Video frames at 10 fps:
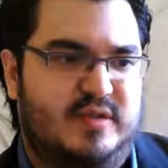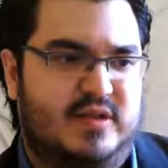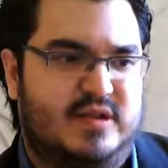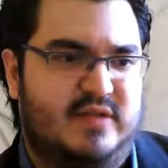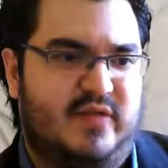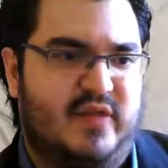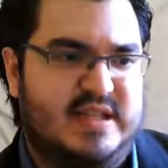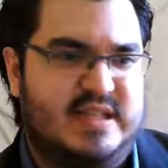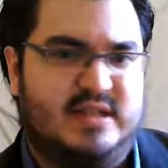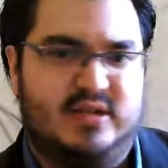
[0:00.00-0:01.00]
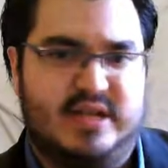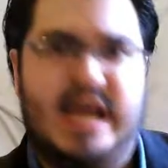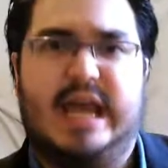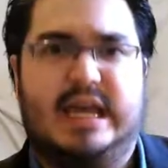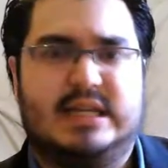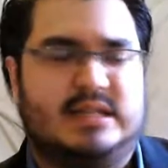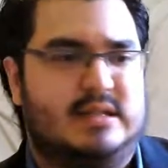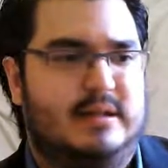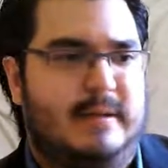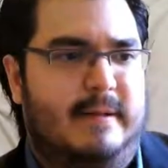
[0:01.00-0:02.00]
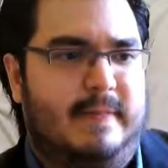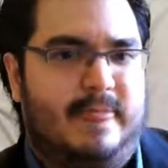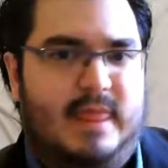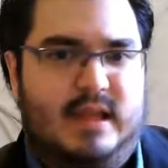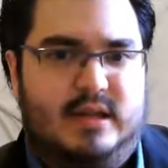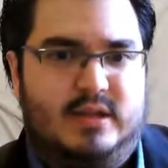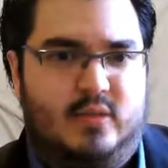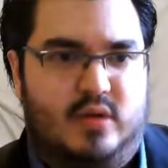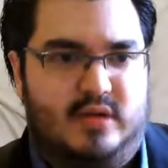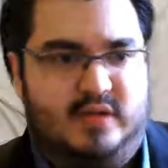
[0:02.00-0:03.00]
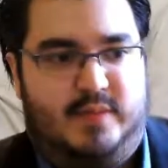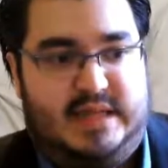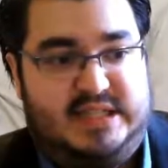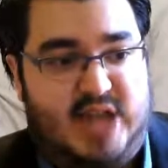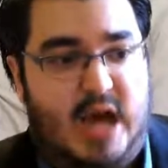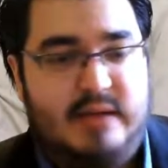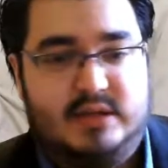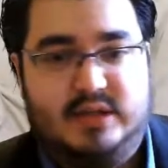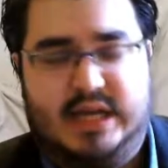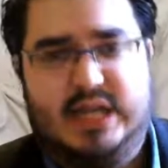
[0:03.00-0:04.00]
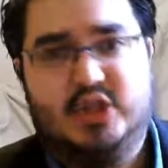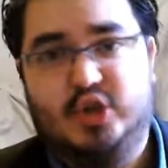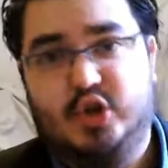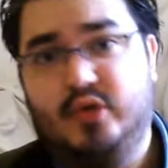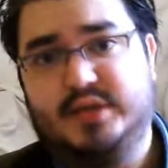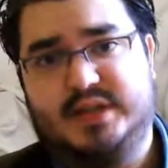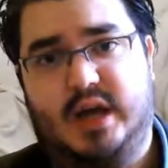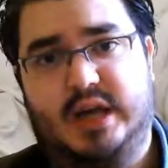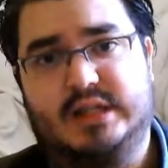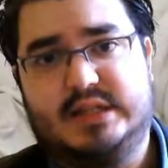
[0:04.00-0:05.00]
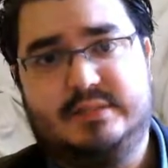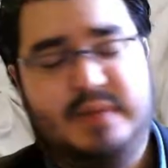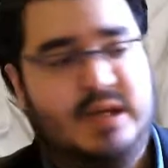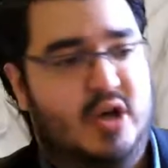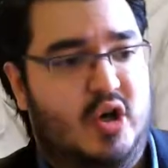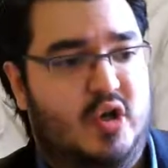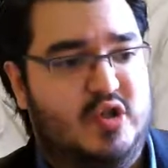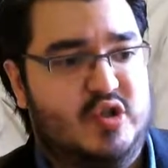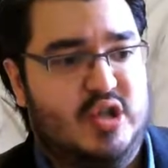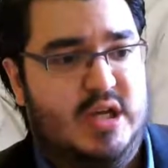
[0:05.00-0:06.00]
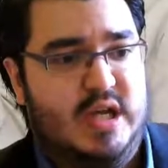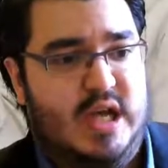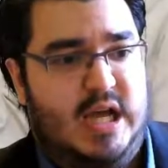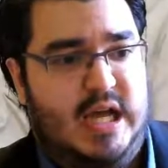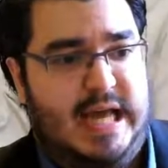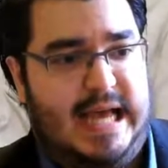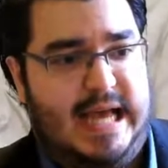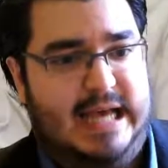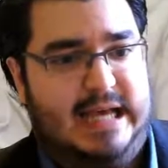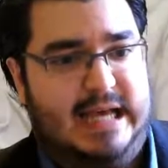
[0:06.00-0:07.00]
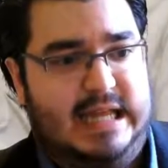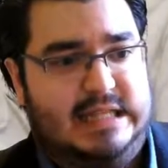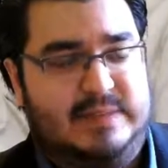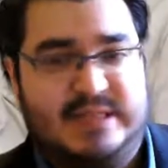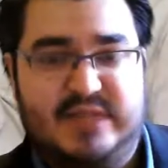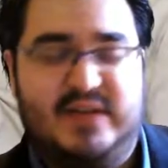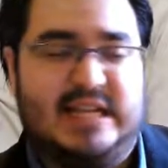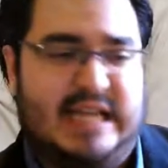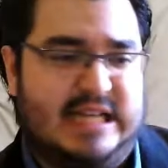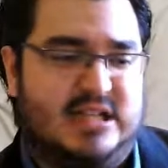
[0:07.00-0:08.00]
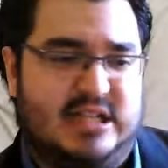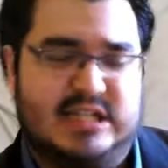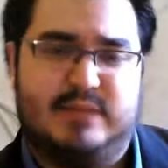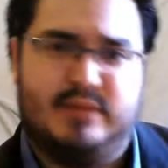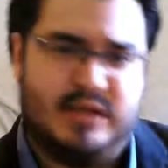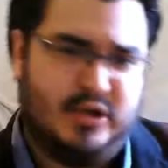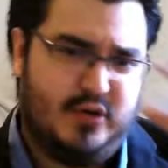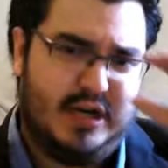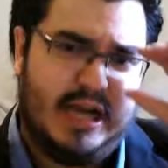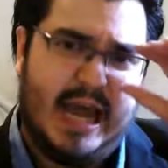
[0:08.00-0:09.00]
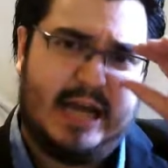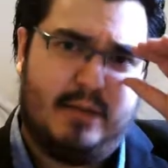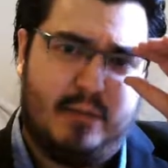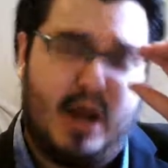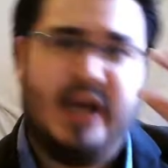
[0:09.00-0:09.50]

this today is one of the best times to get into neuroscience, because it's specifically interdisciplinary and applied